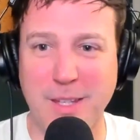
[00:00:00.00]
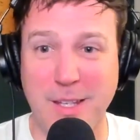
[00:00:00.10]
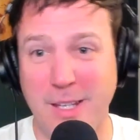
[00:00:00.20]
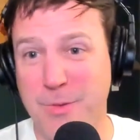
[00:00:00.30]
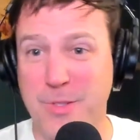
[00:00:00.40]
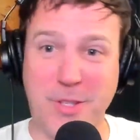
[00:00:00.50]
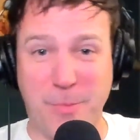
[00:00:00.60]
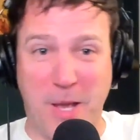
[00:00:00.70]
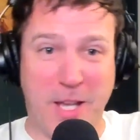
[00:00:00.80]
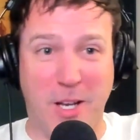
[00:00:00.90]
He was just
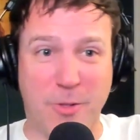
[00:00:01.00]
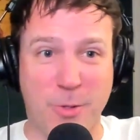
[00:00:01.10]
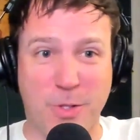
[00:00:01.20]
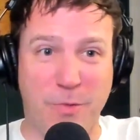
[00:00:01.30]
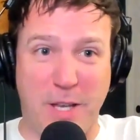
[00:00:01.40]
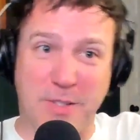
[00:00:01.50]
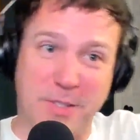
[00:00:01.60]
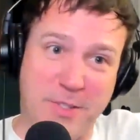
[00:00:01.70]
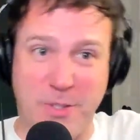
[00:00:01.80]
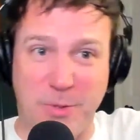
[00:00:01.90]
like making all sorts of
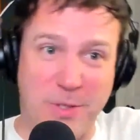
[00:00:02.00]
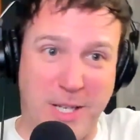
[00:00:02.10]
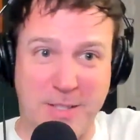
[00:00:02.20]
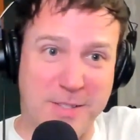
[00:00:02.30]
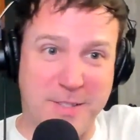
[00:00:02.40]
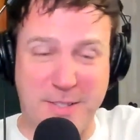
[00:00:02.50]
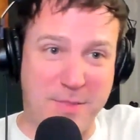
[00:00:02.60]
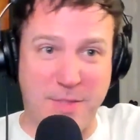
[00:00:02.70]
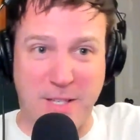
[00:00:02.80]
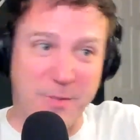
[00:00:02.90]
faces and doing dances and
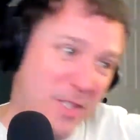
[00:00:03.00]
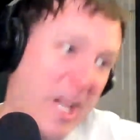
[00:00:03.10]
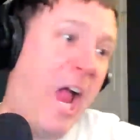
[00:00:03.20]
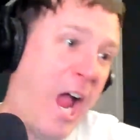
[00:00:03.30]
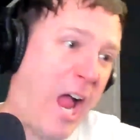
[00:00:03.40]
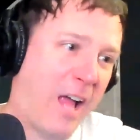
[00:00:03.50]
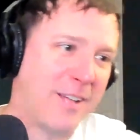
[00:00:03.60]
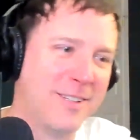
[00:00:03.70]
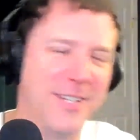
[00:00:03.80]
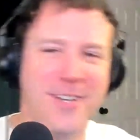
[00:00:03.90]
stuff, and he just,
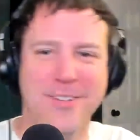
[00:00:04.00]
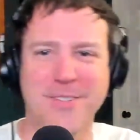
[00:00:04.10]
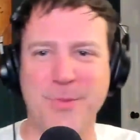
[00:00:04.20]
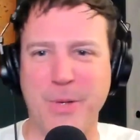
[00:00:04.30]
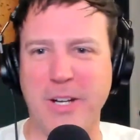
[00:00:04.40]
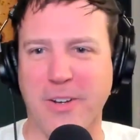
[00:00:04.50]
it was weird.